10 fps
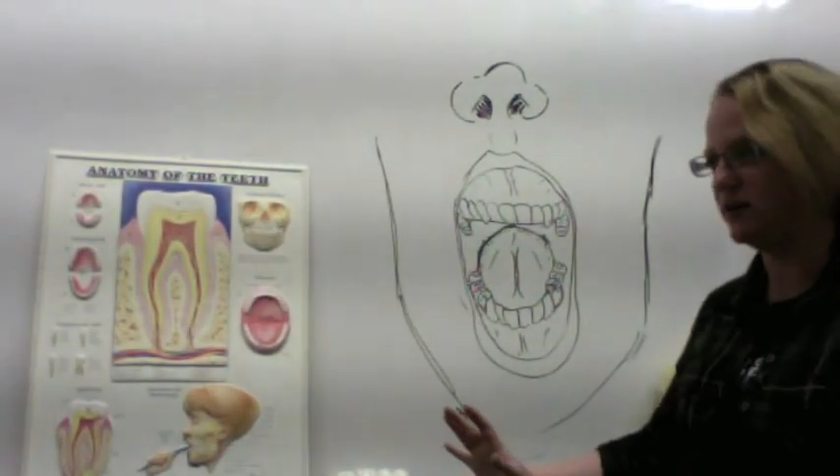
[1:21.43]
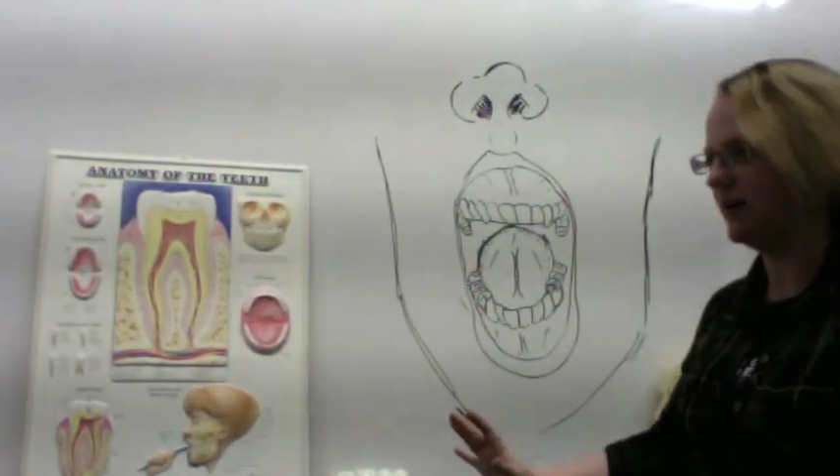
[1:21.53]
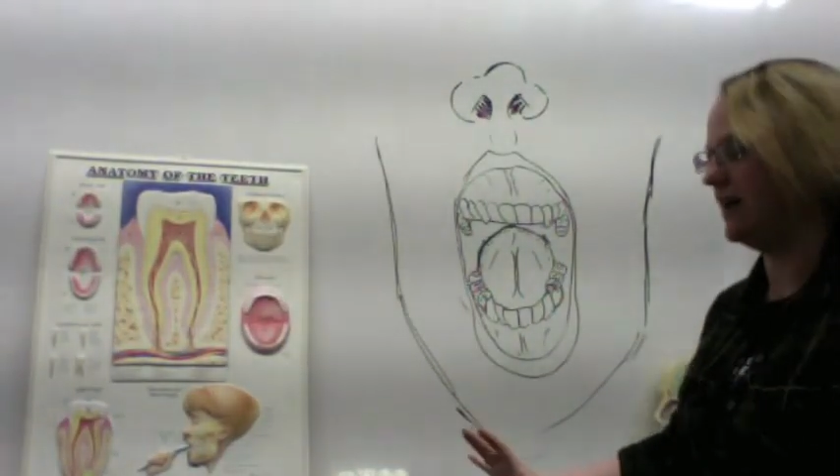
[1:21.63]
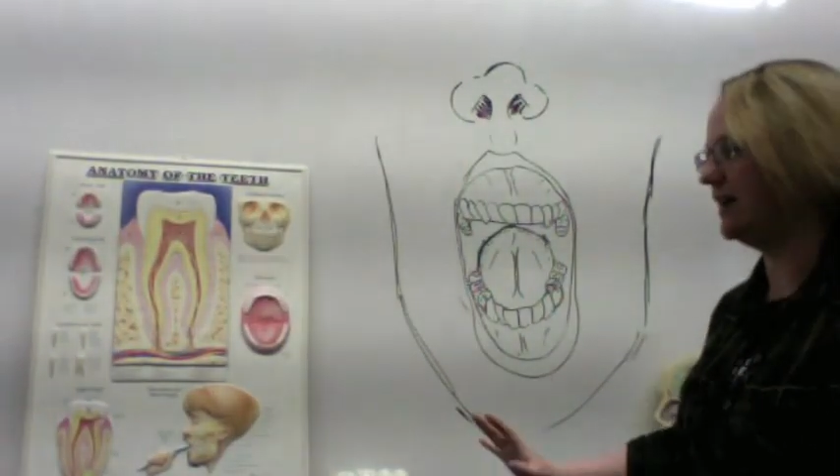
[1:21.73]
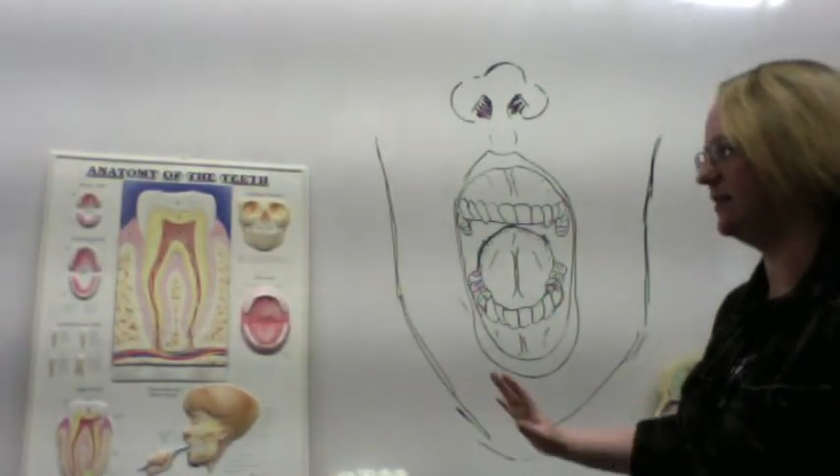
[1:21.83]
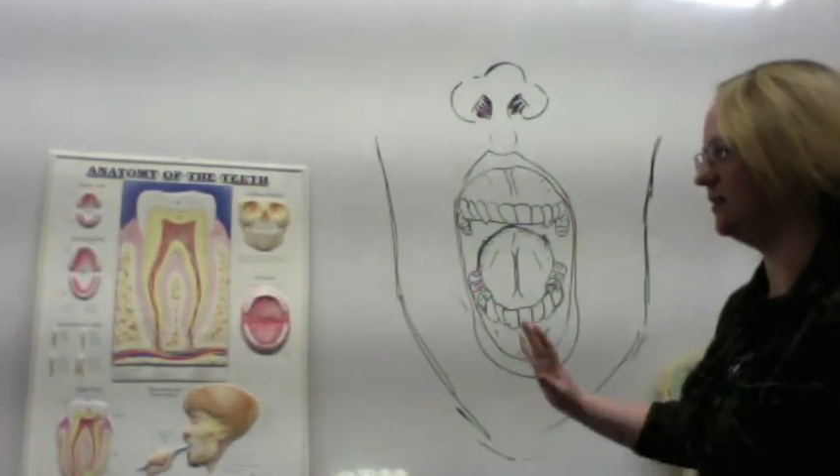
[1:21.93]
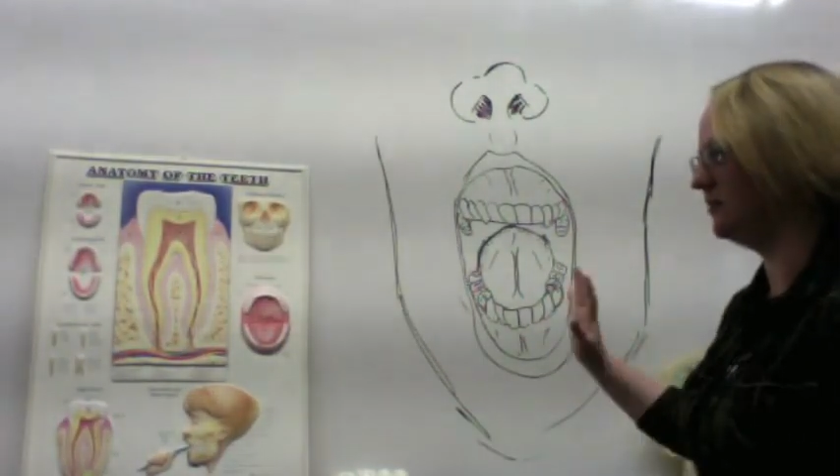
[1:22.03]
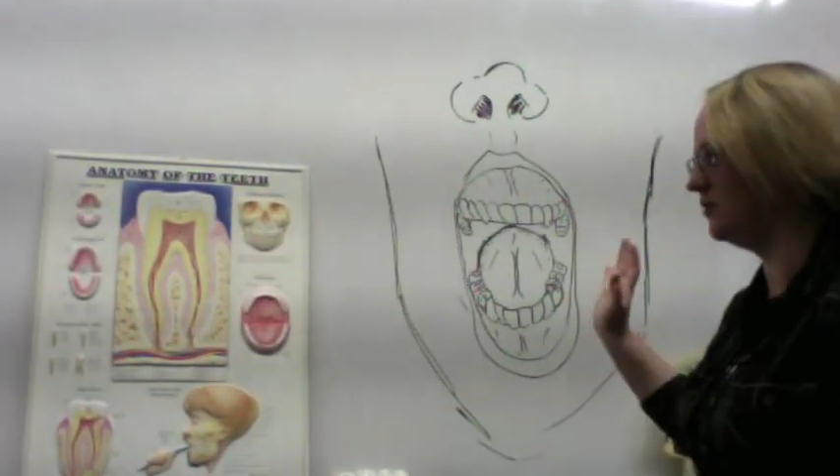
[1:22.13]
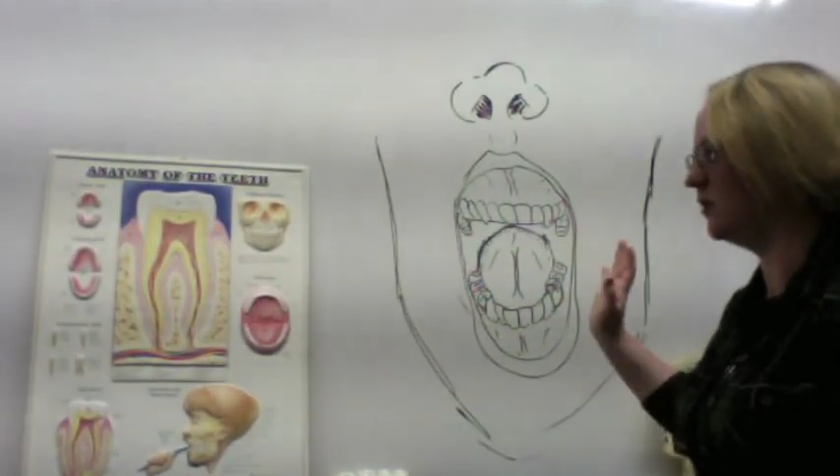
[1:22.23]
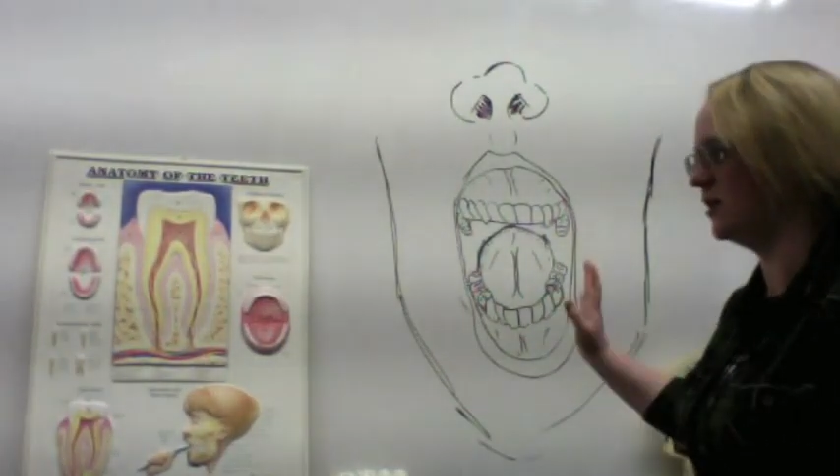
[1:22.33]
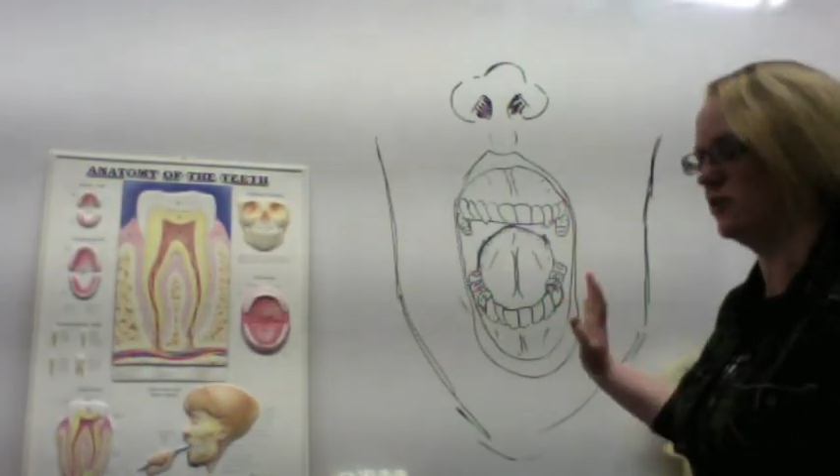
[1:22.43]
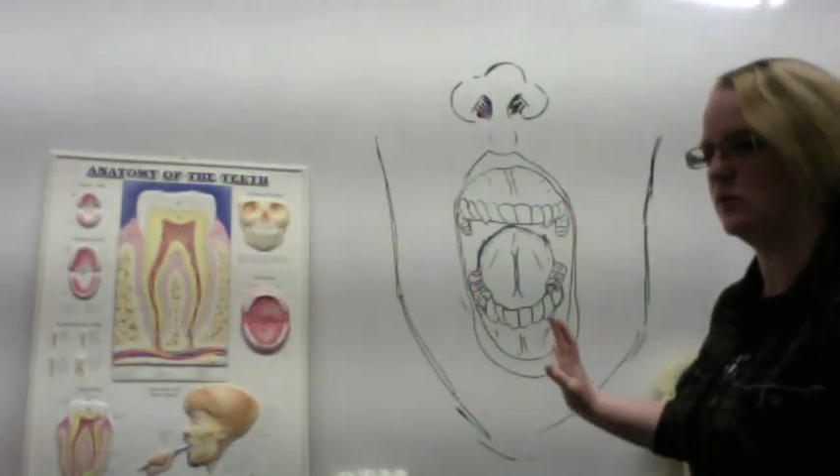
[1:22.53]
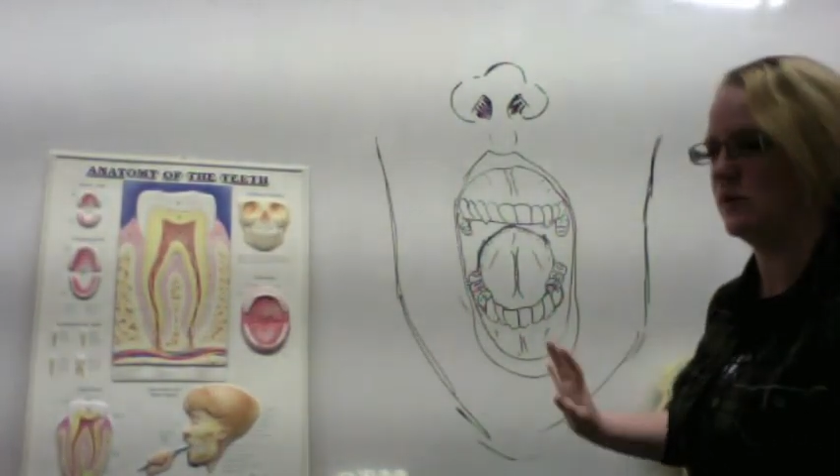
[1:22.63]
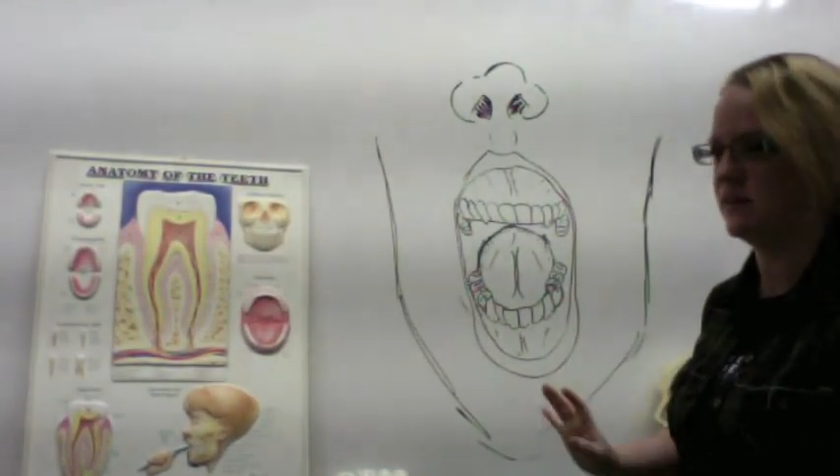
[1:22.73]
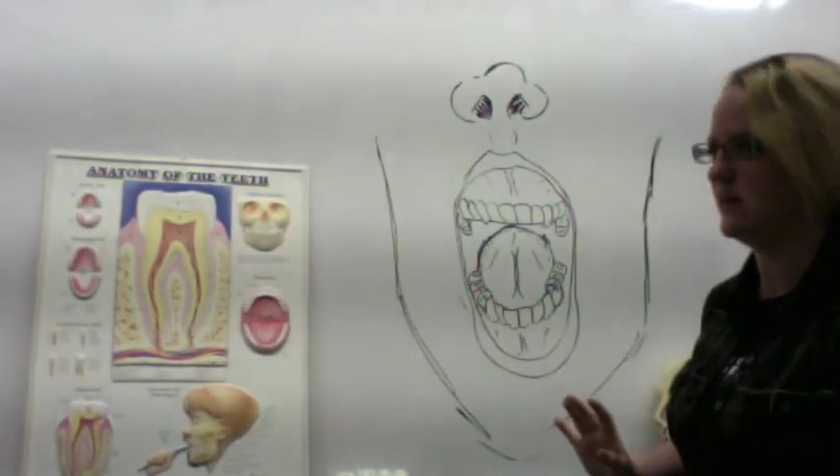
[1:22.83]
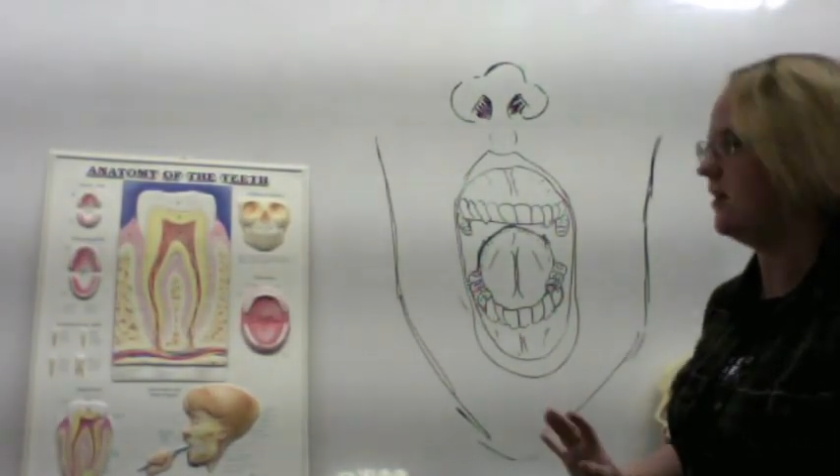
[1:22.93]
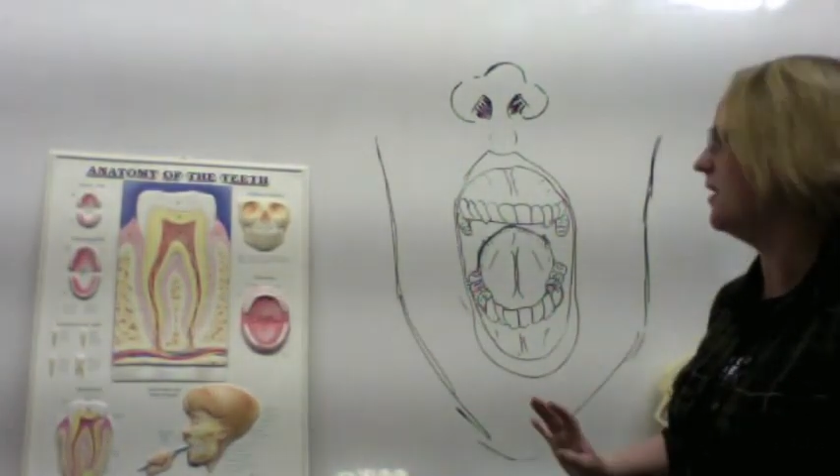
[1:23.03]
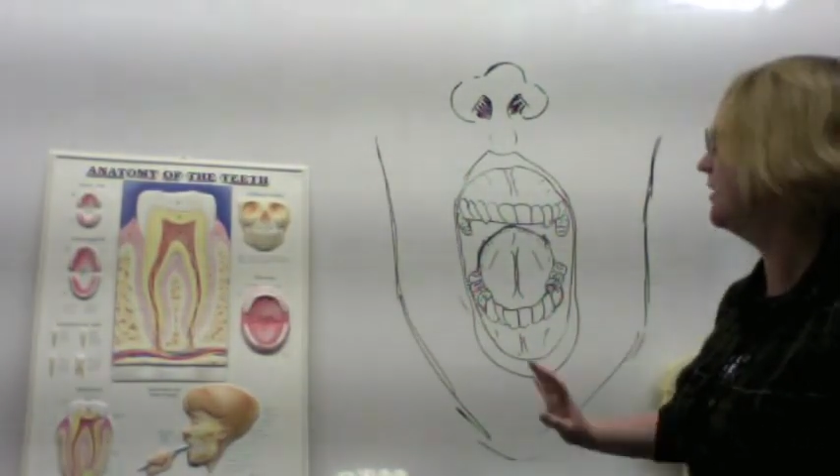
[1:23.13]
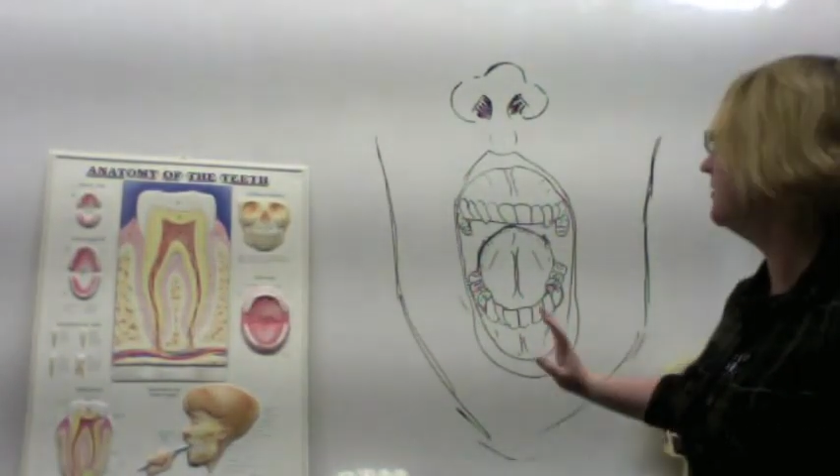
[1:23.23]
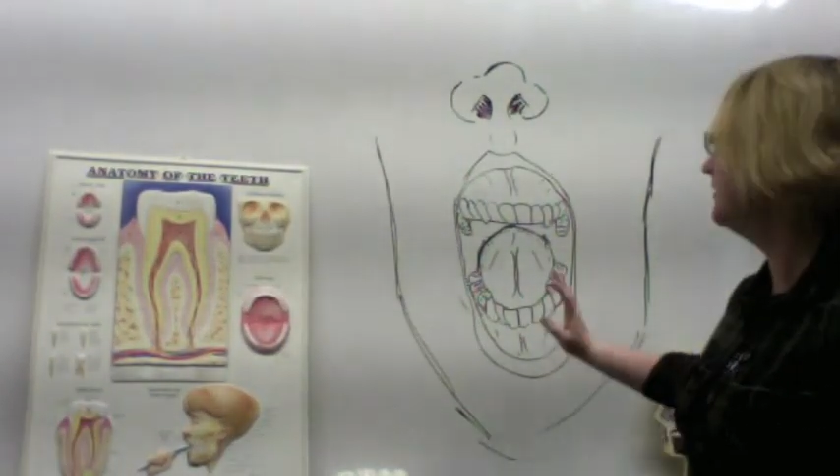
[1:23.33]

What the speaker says: day and you want to know what they are.